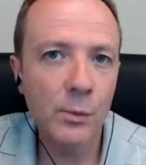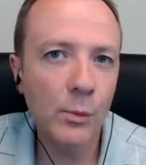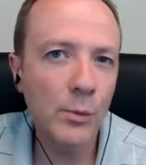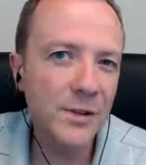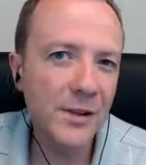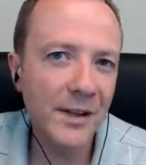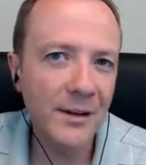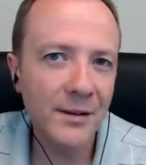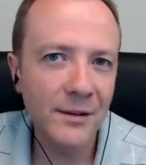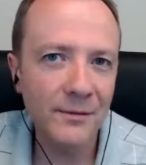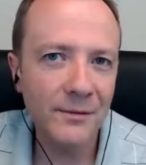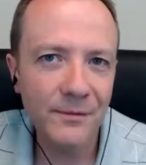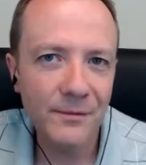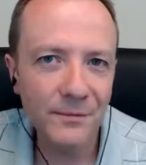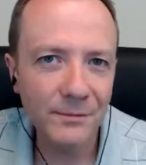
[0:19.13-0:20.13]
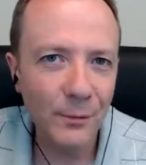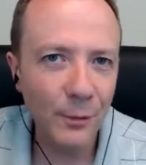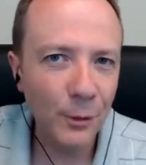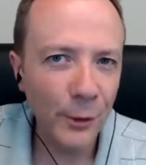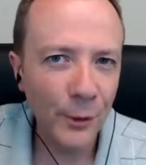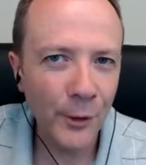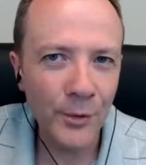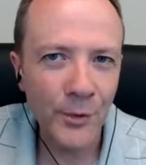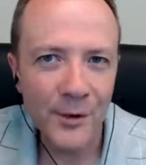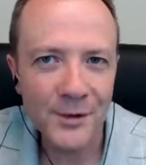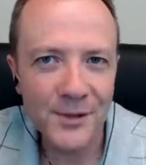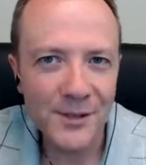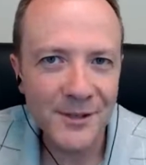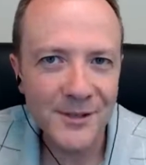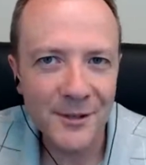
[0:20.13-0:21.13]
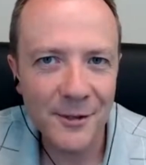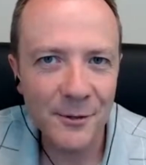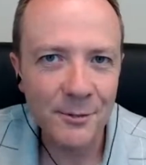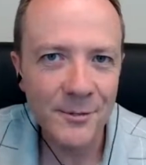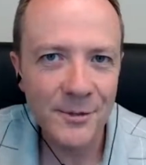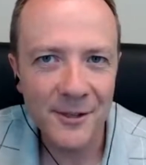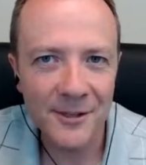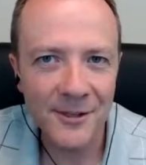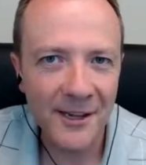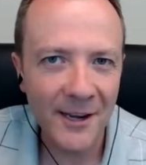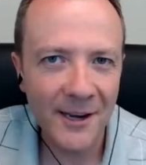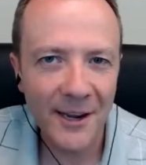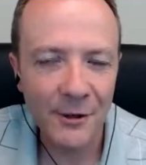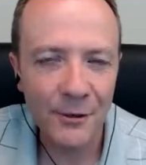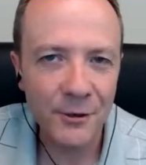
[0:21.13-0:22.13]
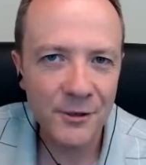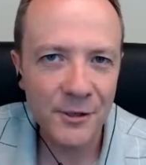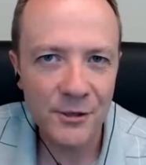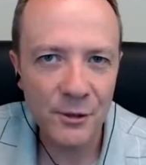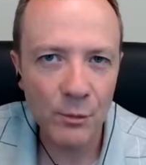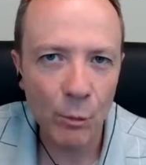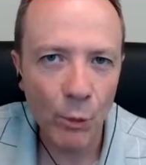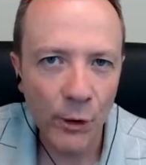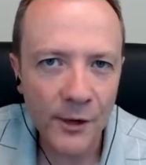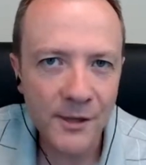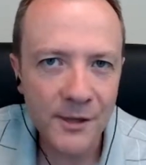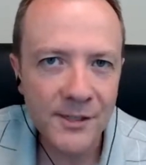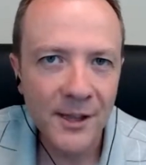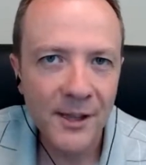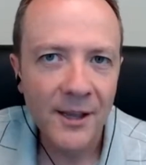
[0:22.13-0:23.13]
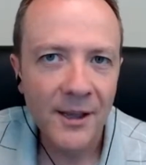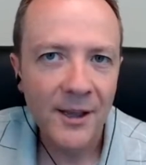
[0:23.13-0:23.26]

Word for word: But once you kind of learn their systems and kind of how their system works,